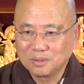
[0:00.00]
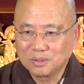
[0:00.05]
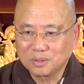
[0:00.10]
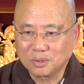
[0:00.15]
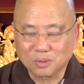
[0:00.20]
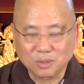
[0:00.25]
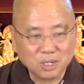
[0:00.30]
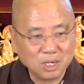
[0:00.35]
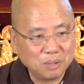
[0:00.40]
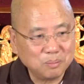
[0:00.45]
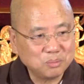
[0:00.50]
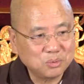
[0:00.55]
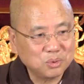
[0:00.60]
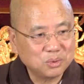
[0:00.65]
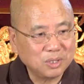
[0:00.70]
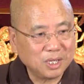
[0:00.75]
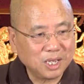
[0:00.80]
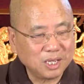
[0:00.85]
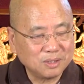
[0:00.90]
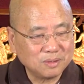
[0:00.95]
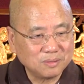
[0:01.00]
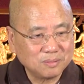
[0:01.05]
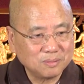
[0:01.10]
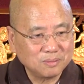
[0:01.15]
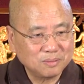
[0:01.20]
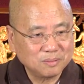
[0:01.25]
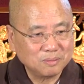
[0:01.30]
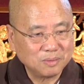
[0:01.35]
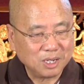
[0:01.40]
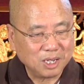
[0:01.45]
So come to that,
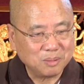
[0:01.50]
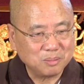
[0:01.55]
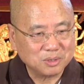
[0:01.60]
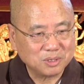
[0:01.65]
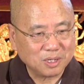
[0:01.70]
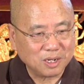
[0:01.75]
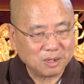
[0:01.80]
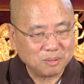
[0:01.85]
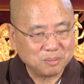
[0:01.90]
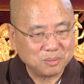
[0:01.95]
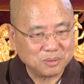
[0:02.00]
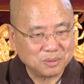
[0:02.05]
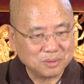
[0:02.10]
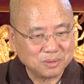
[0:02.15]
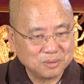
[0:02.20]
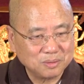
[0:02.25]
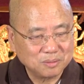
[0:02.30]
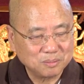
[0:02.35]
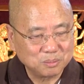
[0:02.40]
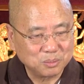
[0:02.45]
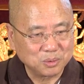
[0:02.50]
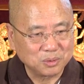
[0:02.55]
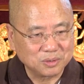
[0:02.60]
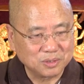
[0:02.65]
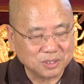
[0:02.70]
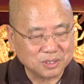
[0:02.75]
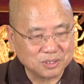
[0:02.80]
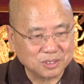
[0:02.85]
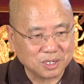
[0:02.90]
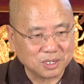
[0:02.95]
Amitabha
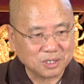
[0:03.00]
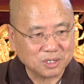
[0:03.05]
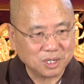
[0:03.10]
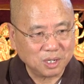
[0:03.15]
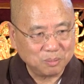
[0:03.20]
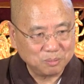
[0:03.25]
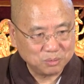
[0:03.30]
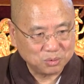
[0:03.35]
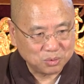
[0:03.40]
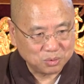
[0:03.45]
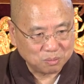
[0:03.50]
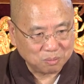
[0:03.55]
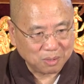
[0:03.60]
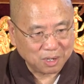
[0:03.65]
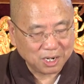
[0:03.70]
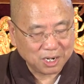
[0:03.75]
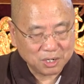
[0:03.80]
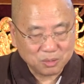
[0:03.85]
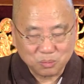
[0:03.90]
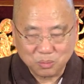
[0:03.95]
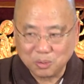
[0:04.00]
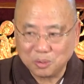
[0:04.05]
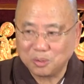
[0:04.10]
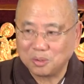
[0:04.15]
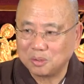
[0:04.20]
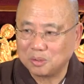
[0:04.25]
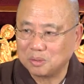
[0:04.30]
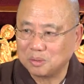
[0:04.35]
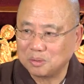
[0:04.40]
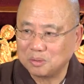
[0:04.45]
Buddha said, come to my
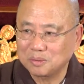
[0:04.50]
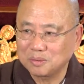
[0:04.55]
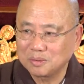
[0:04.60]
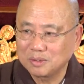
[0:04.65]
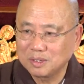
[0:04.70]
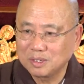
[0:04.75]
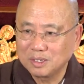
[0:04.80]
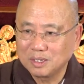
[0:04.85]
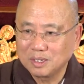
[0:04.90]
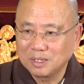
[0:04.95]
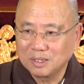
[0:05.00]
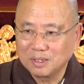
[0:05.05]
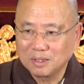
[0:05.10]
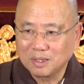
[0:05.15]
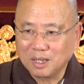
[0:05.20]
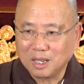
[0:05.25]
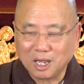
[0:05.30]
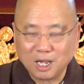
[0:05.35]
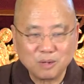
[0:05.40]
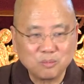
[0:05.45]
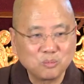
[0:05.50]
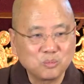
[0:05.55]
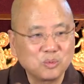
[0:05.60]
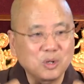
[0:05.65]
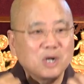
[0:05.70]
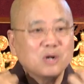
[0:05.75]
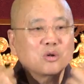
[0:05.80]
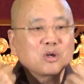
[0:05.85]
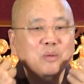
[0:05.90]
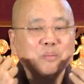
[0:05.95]
world. I'm
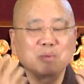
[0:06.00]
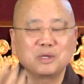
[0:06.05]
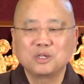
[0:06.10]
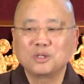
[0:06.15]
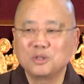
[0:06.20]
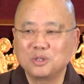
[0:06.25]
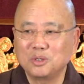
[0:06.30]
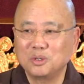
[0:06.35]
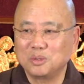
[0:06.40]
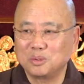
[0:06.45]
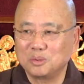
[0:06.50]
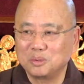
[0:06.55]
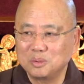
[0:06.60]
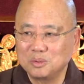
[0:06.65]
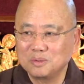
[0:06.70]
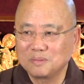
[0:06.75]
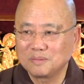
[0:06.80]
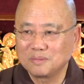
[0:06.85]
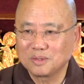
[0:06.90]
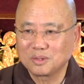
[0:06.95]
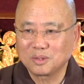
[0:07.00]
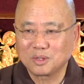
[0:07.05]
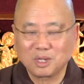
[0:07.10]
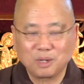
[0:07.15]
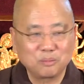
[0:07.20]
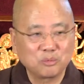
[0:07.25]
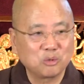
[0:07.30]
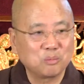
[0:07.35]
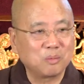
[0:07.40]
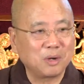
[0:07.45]
welcoming you to
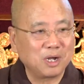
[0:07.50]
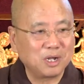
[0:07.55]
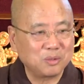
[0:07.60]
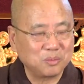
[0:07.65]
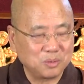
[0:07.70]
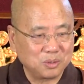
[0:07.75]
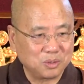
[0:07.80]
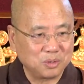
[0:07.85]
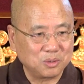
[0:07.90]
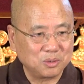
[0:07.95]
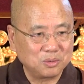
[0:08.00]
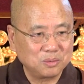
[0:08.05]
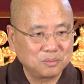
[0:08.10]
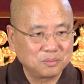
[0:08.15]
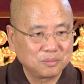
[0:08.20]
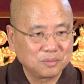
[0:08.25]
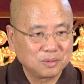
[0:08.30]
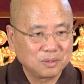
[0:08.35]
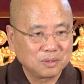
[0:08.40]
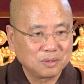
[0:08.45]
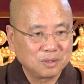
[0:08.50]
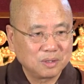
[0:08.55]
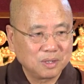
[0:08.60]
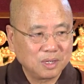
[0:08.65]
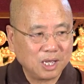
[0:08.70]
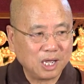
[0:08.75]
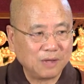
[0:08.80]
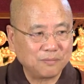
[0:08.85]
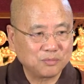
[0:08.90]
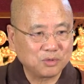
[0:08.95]
come to my world
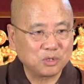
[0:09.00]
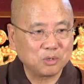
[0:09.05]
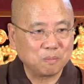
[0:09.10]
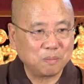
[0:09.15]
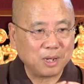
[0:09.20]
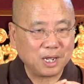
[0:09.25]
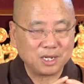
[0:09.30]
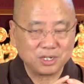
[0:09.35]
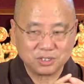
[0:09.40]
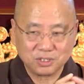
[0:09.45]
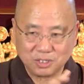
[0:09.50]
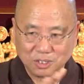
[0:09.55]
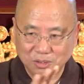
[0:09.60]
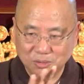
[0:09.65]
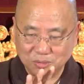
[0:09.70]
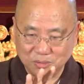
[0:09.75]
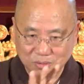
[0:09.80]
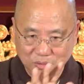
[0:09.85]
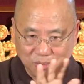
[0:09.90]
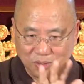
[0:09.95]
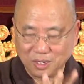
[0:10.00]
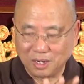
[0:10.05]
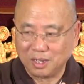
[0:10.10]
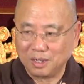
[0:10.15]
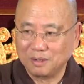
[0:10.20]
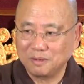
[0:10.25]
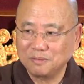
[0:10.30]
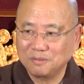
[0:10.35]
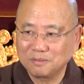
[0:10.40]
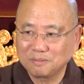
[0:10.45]
after you passed out your
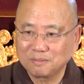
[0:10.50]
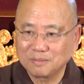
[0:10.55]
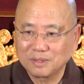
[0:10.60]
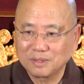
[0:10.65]
life